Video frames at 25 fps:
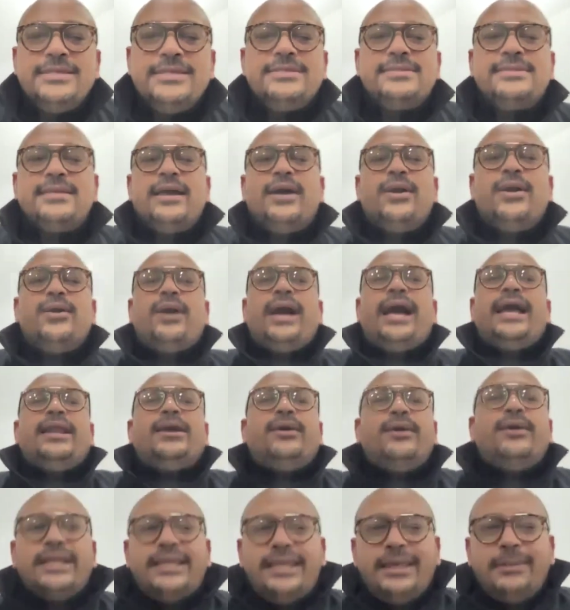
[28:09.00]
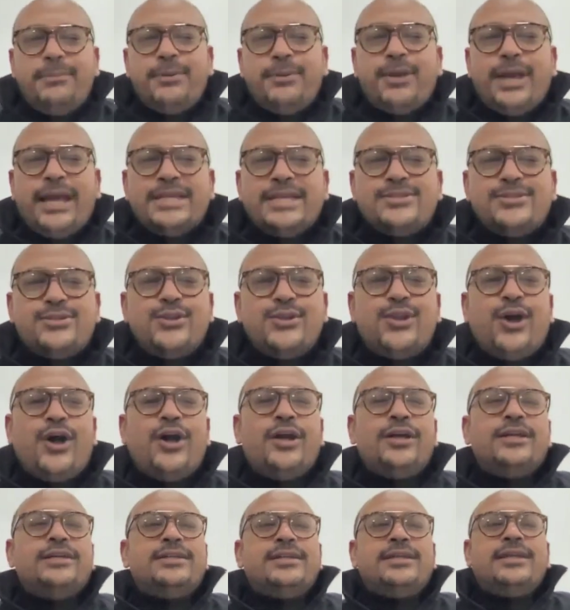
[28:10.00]
So I don't want to keep you guys too
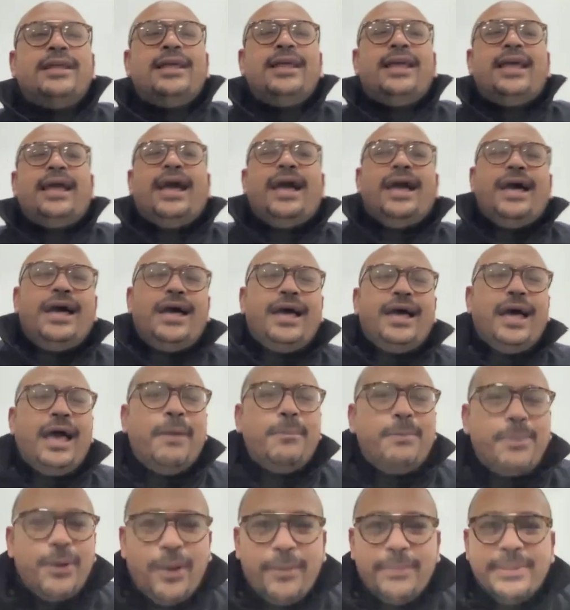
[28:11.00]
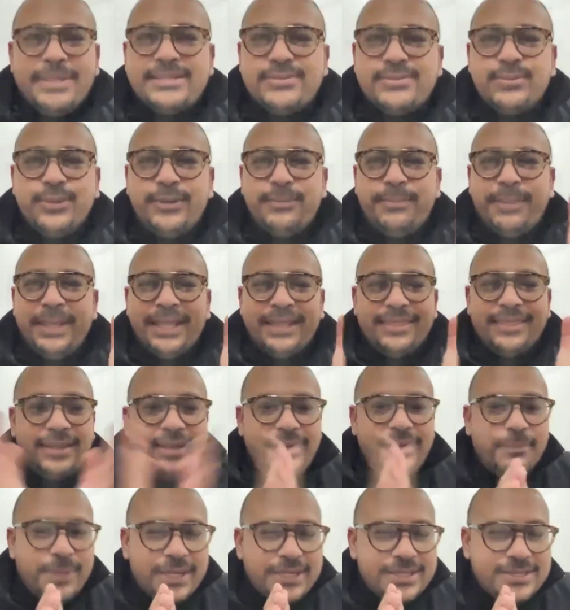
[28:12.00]
long. I promised it would be a
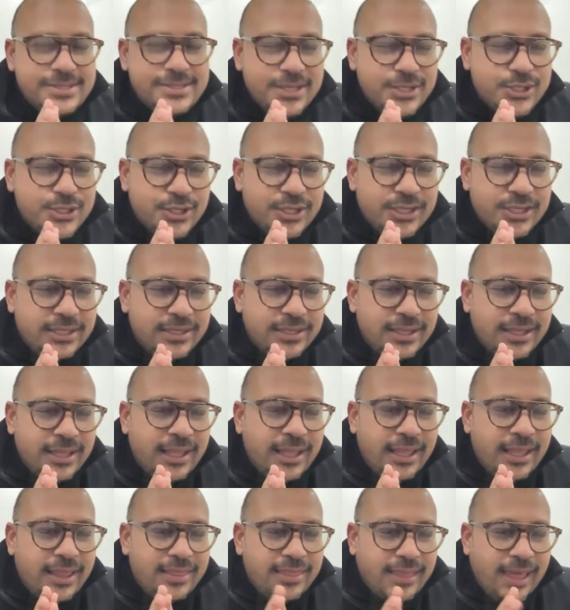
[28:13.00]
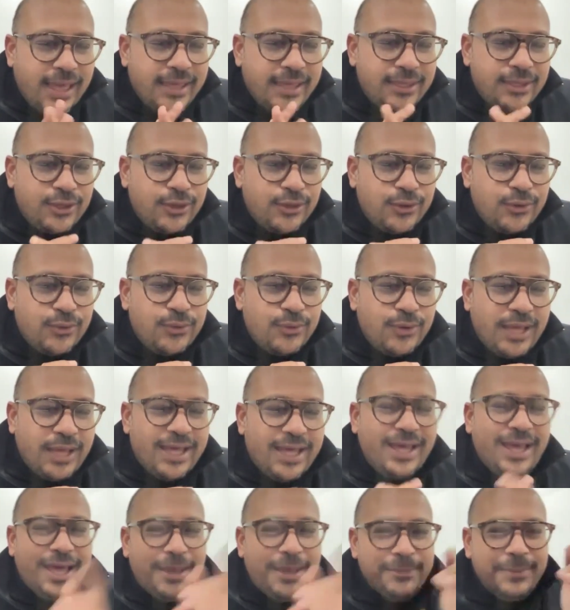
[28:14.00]
30-minute session. Thank you,
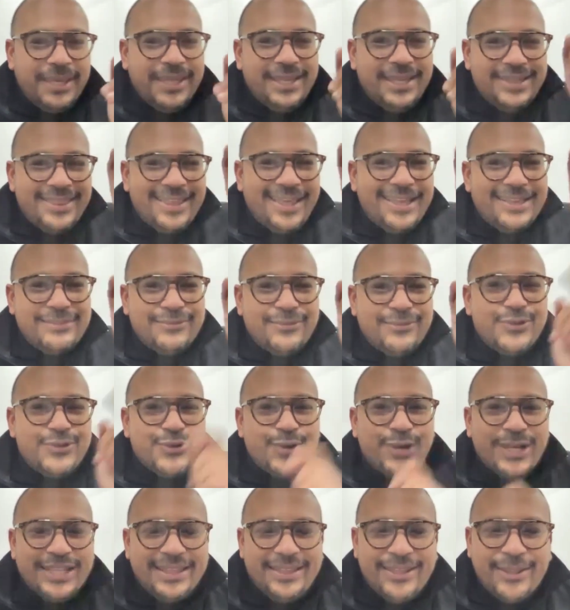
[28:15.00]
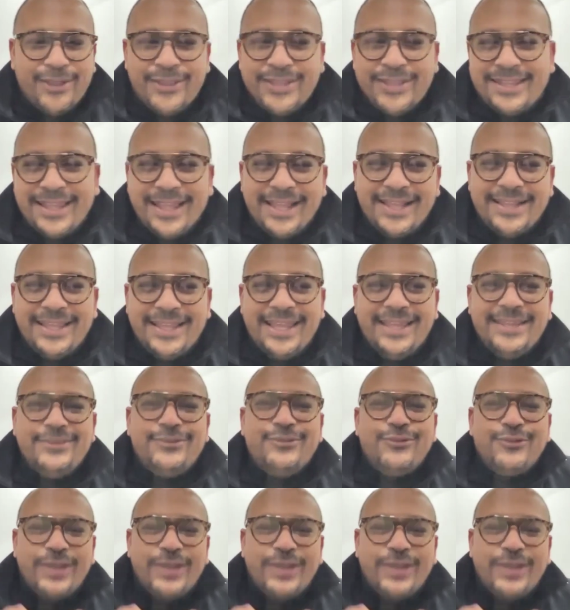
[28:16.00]
Amir. Thanks for joining me on the tail end.